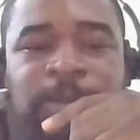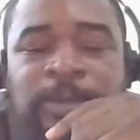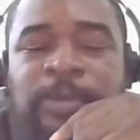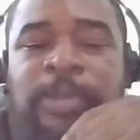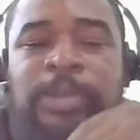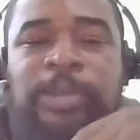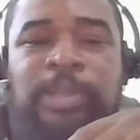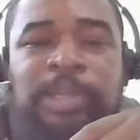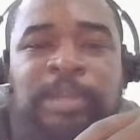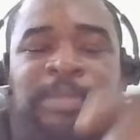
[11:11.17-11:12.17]
So
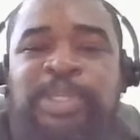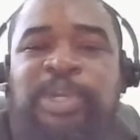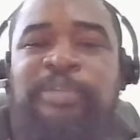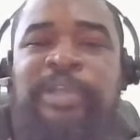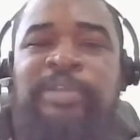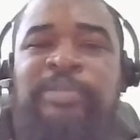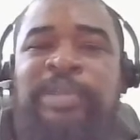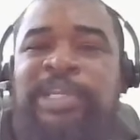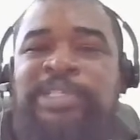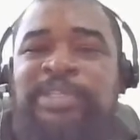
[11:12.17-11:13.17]
the Ministry of Health
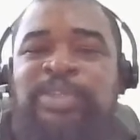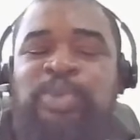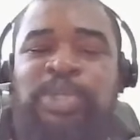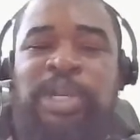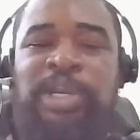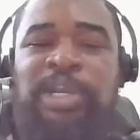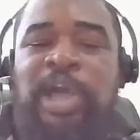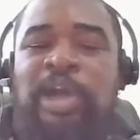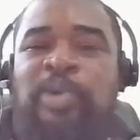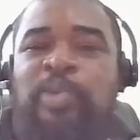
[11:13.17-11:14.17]
released its usual
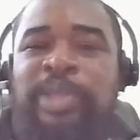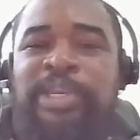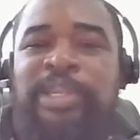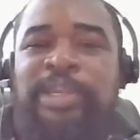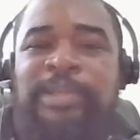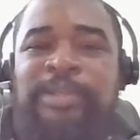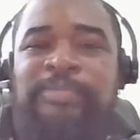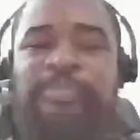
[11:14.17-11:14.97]
long-winded